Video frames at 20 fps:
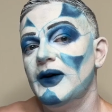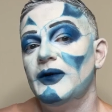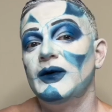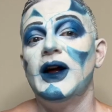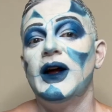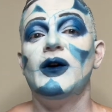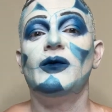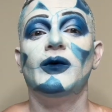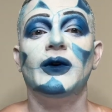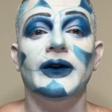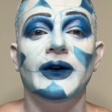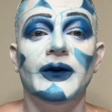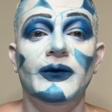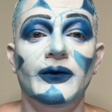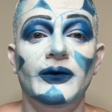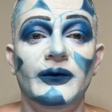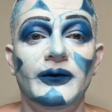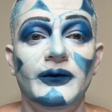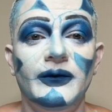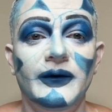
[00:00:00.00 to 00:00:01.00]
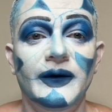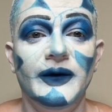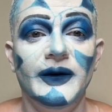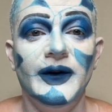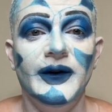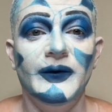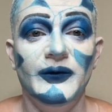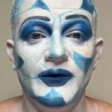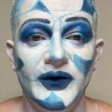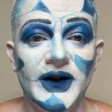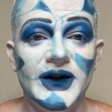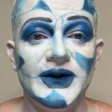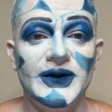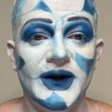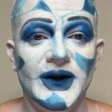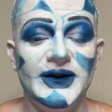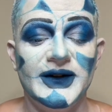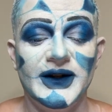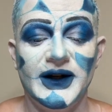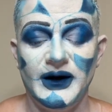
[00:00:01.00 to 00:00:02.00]
now where it really
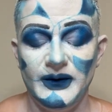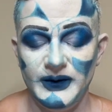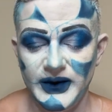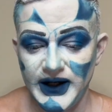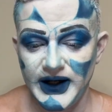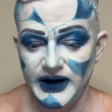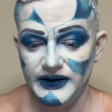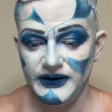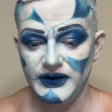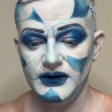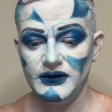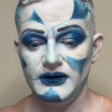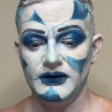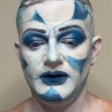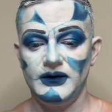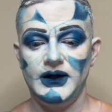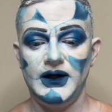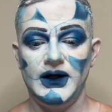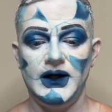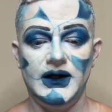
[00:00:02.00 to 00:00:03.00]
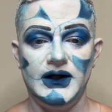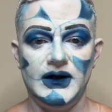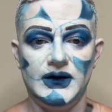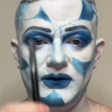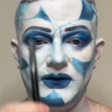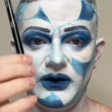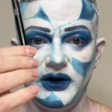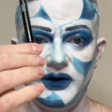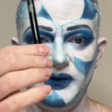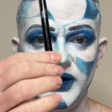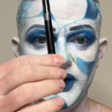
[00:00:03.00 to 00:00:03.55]
starts to come together is we're going to be